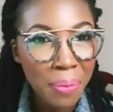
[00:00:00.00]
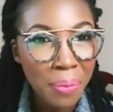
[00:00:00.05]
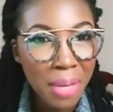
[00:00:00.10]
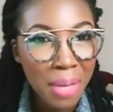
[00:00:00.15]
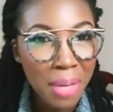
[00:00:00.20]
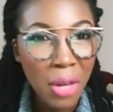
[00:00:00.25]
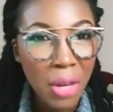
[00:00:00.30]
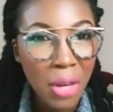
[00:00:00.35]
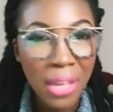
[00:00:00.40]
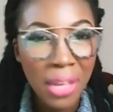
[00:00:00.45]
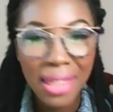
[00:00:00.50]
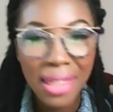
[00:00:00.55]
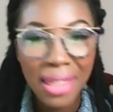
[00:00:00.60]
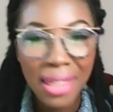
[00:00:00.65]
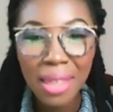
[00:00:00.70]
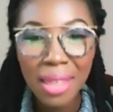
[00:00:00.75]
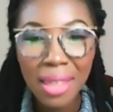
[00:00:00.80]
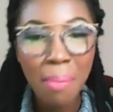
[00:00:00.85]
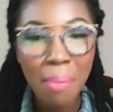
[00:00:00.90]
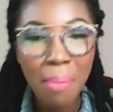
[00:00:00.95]
You know, the
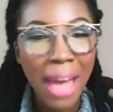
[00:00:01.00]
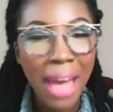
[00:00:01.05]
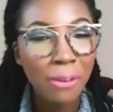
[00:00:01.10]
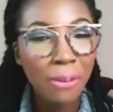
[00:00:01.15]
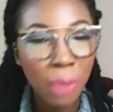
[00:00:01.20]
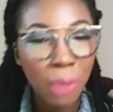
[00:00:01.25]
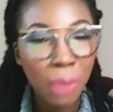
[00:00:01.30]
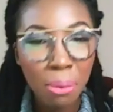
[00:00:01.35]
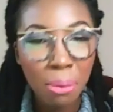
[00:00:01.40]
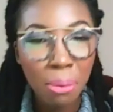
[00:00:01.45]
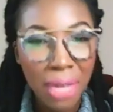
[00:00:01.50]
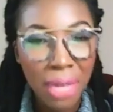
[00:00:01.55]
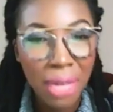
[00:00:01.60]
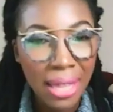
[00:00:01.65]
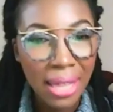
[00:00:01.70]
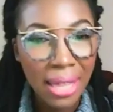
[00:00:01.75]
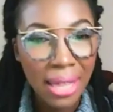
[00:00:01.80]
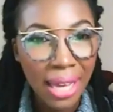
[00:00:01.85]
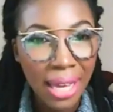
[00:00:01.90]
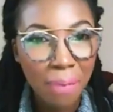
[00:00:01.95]
mindful
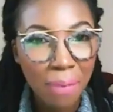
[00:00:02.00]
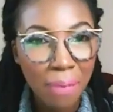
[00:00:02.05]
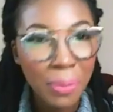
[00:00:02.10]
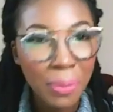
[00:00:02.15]
breathing,